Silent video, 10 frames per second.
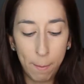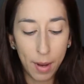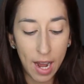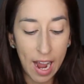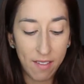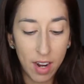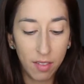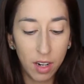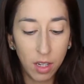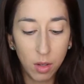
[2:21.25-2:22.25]
but I've
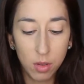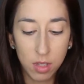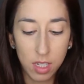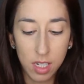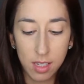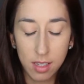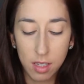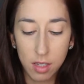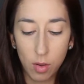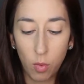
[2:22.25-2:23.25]
never used
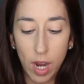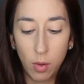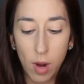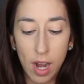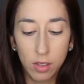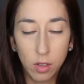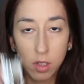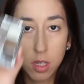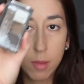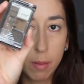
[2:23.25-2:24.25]
this Wet n Wild
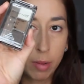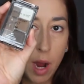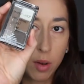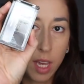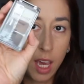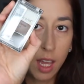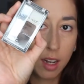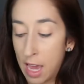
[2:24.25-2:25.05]
Ultimate Brow Kit,